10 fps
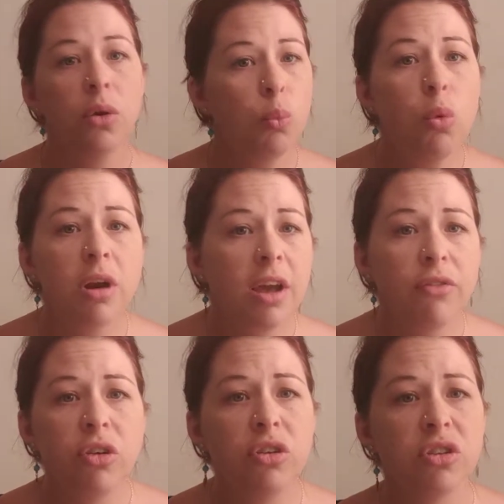What have
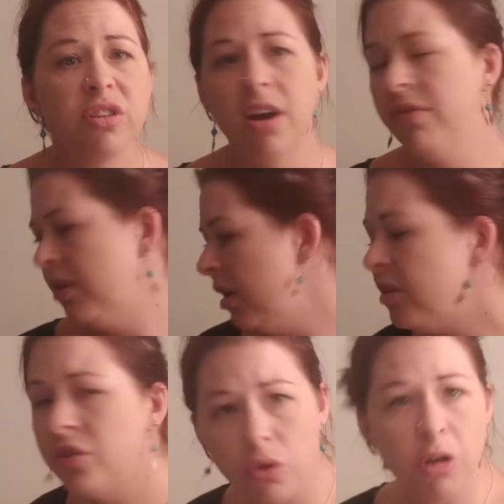you discovered?
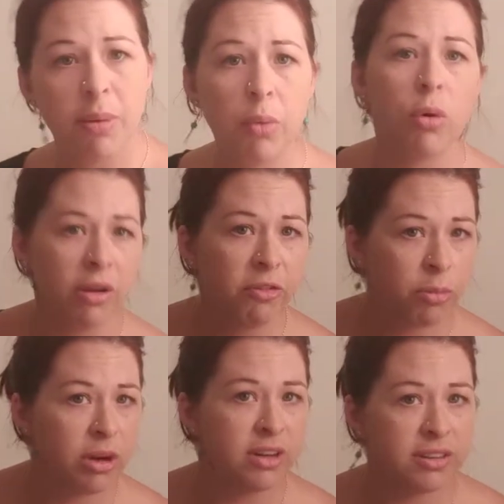Let's talk about what
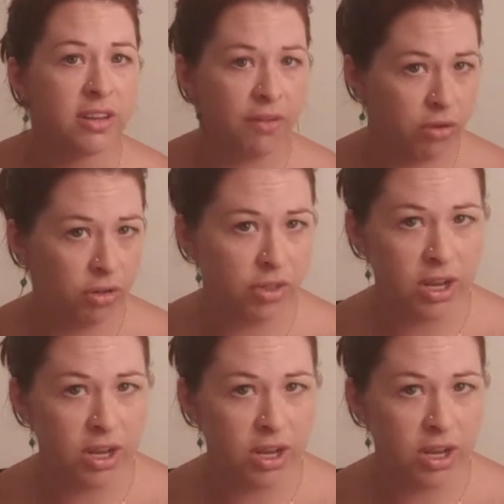everybody discovered on the